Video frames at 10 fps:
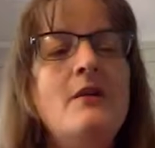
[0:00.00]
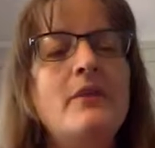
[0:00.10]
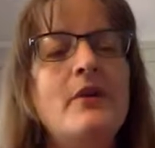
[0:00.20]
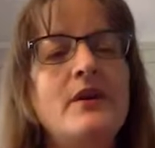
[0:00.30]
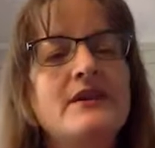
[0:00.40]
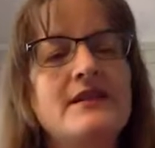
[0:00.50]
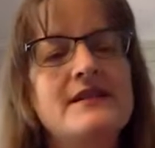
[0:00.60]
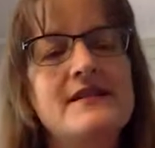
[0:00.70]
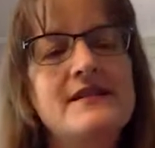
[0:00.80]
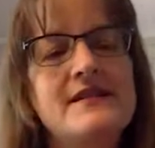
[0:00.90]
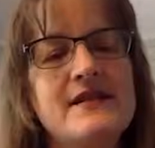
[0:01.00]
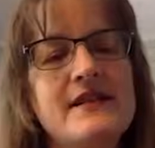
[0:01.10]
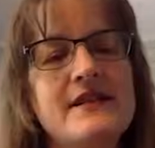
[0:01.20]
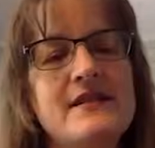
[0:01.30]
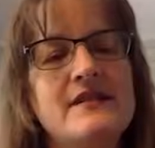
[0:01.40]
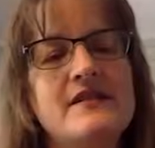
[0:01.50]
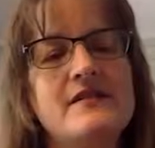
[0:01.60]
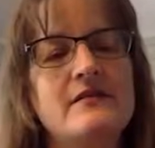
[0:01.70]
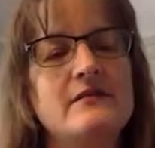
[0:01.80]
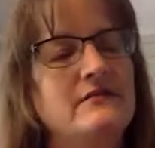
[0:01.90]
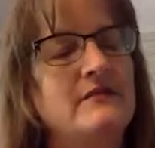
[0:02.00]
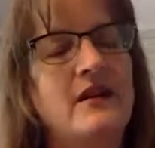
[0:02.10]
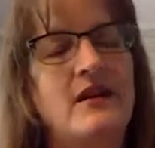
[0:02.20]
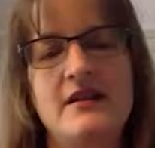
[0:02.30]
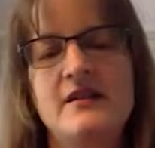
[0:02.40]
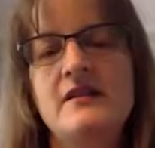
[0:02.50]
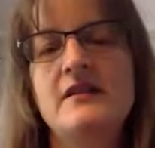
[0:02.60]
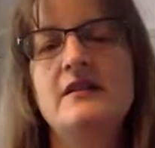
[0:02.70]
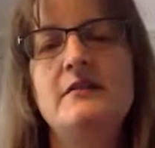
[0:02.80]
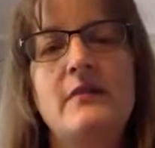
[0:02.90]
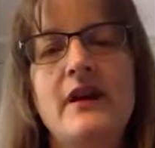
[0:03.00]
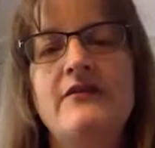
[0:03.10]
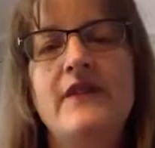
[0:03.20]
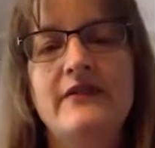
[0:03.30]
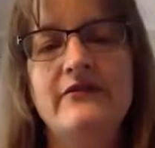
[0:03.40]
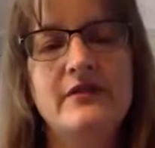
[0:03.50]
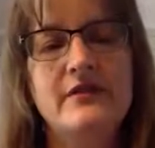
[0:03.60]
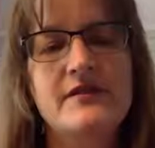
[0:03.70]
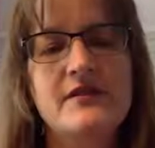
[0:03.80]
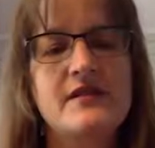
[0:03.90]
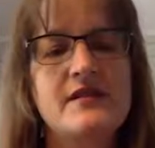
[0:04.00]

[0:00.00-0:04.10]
But what this is honestly my favorites.